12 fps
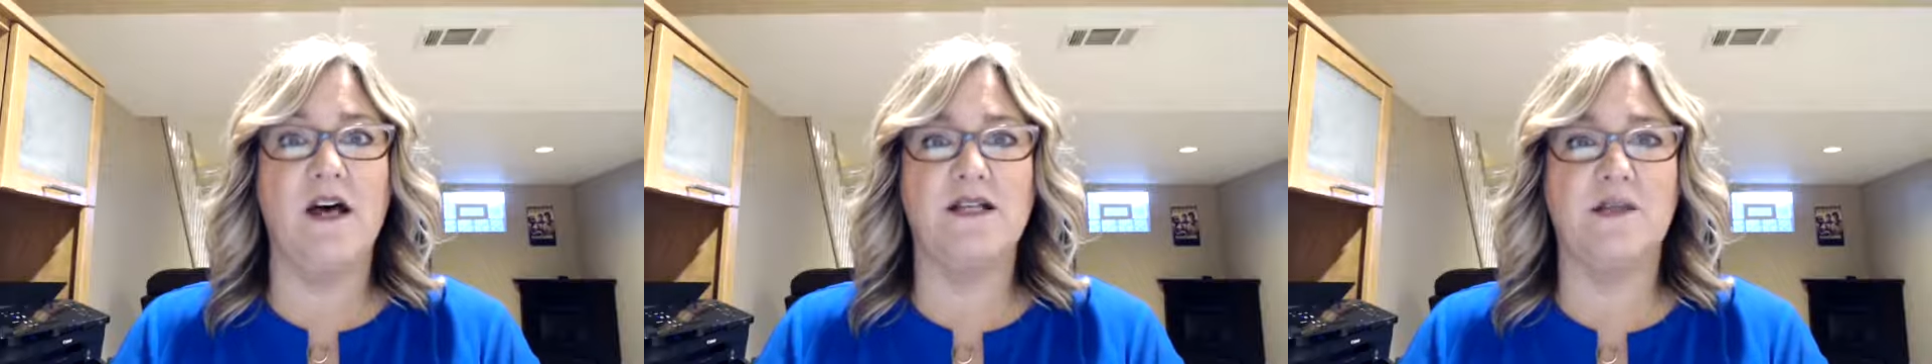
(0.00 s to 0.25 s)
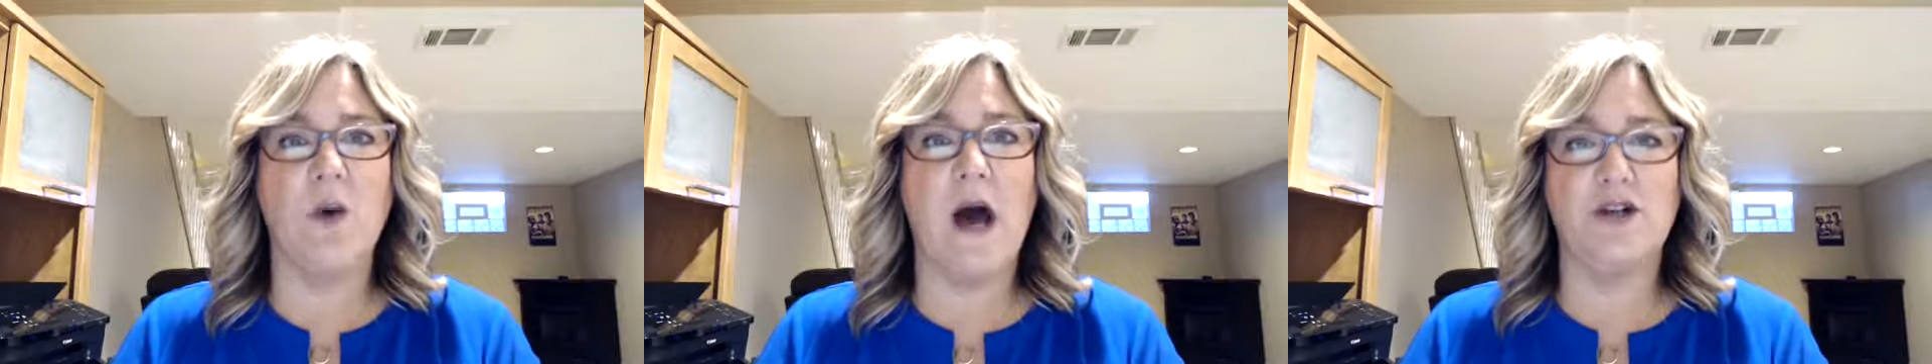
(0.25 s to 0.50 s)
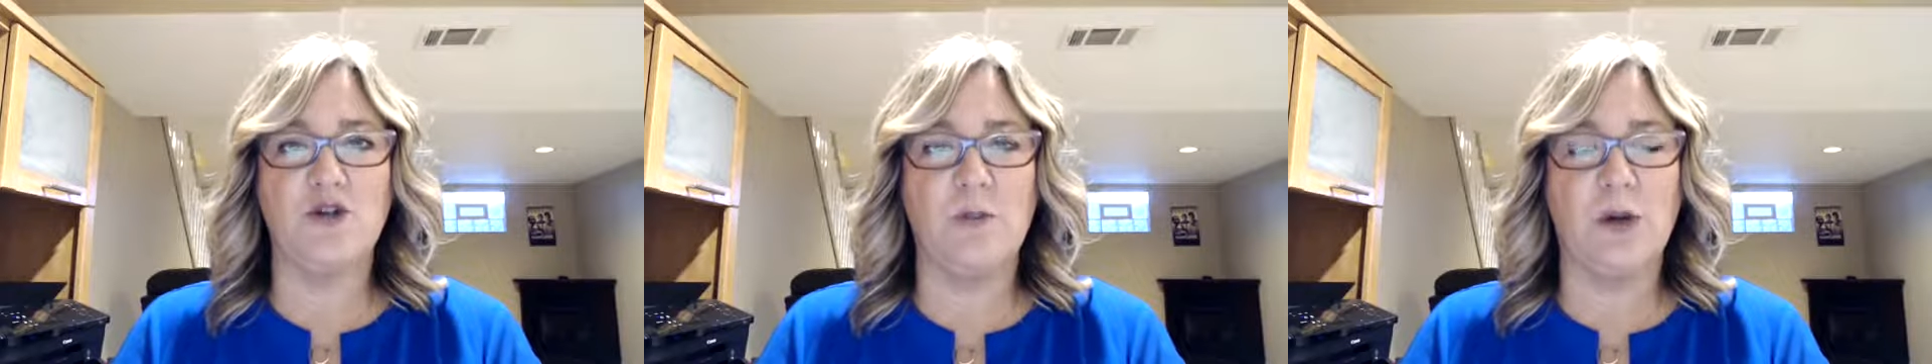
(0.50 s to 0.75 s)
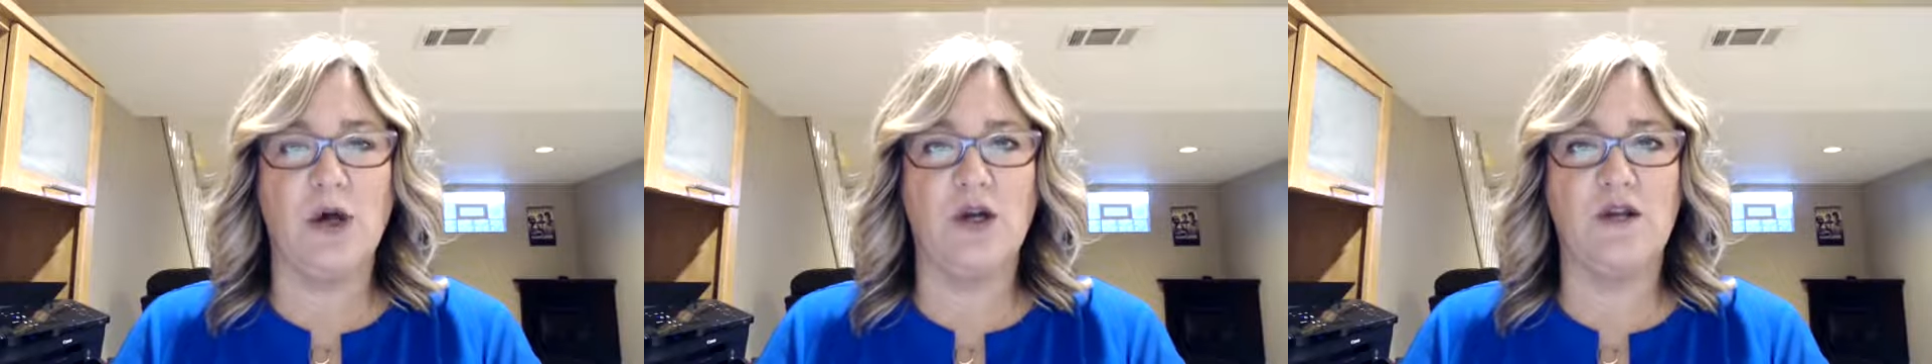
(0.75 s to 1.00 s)
swatch
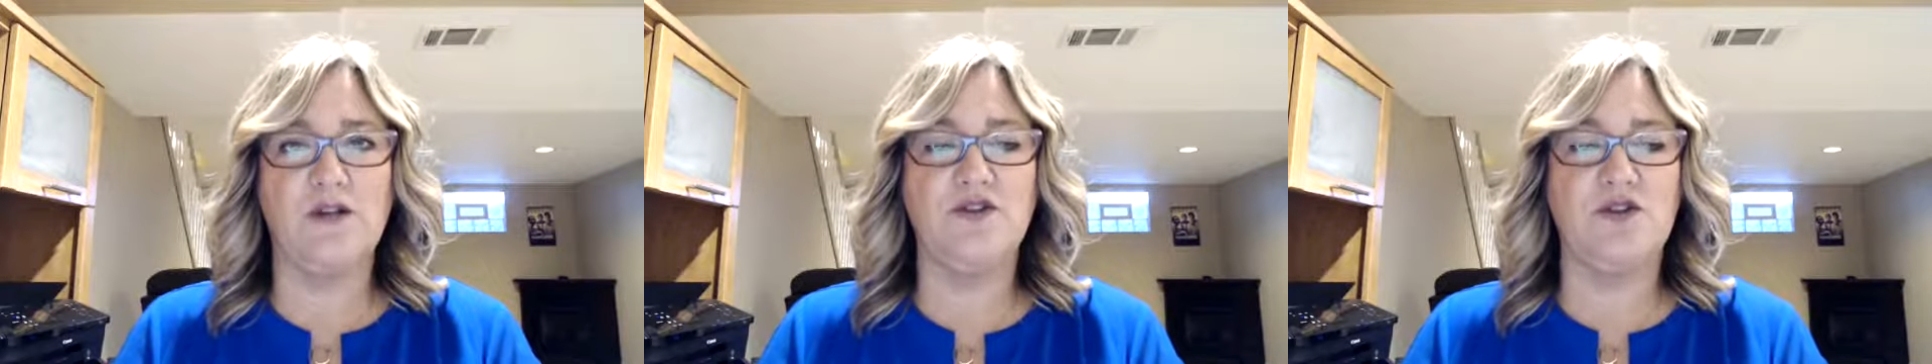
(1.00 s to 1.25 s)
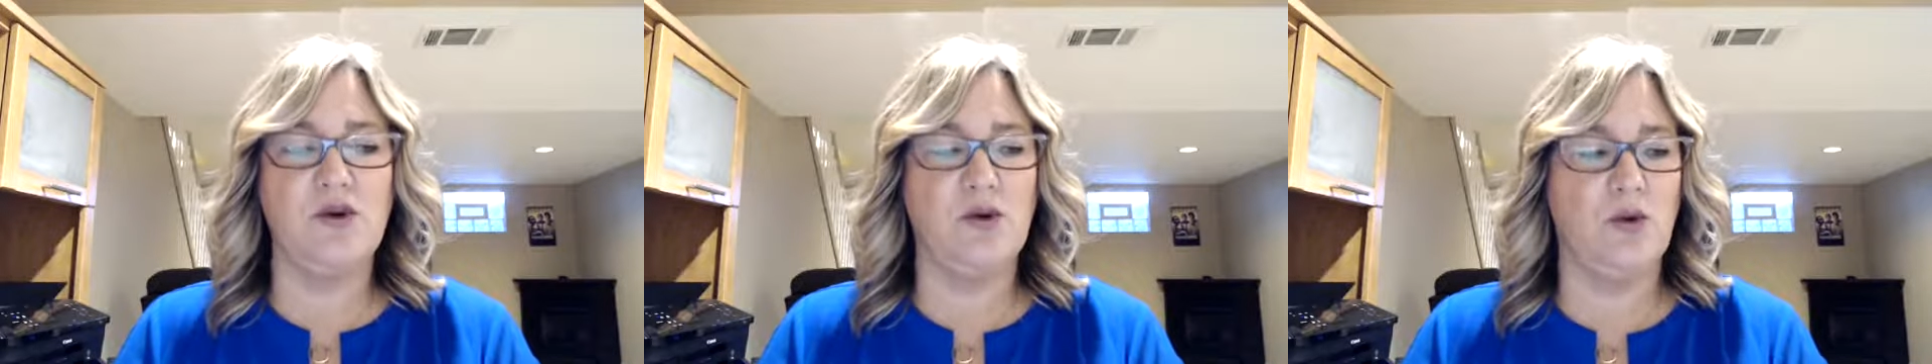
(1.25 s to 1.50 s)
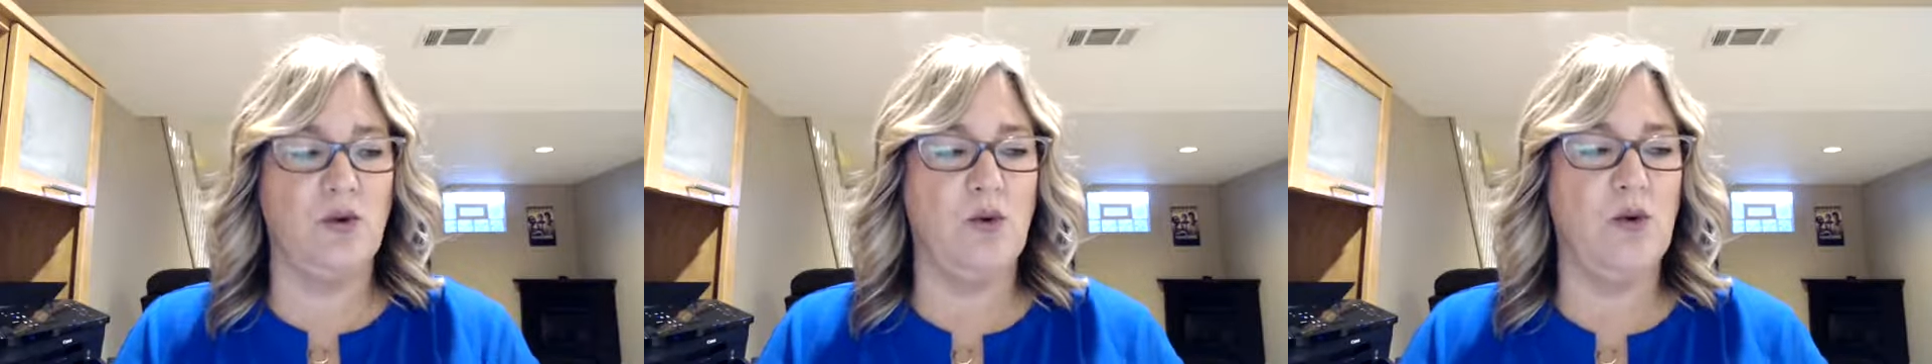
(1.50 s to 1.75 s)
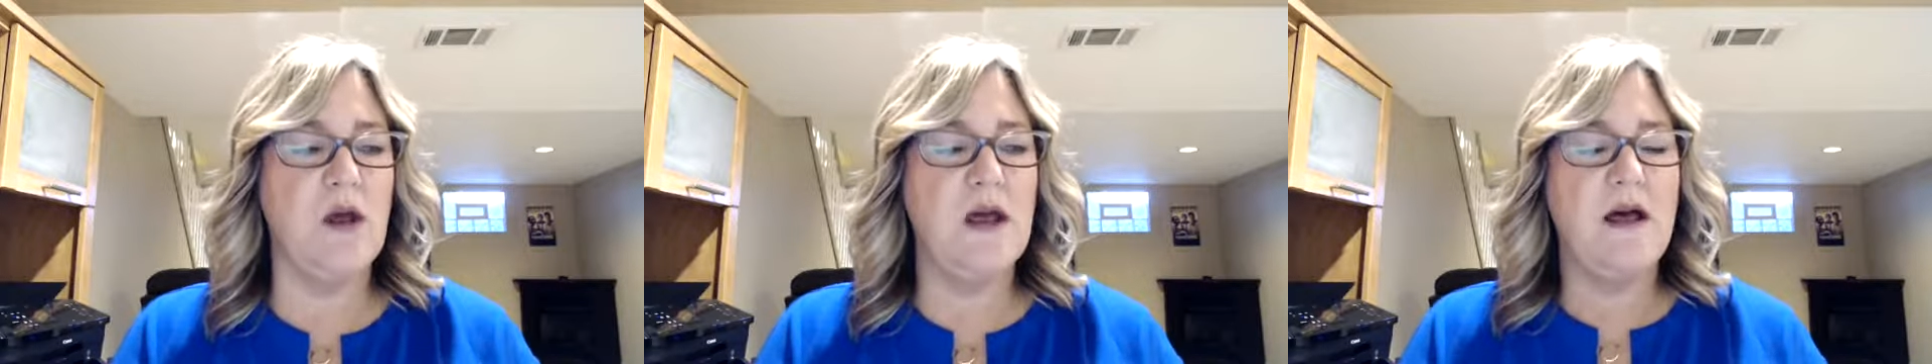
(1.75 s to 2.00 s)
book to